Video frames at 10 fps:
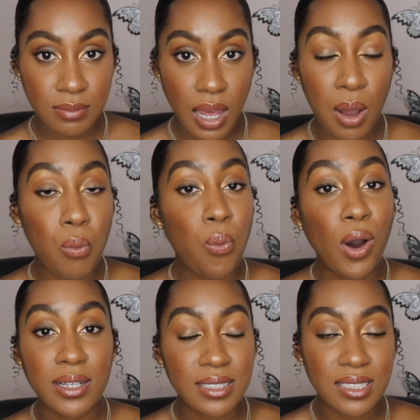And
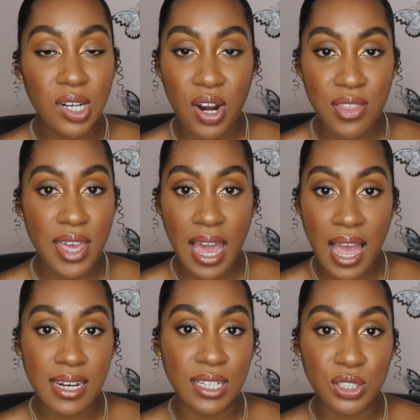what are they
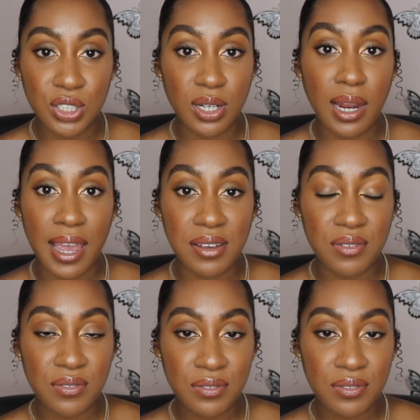adding to your life?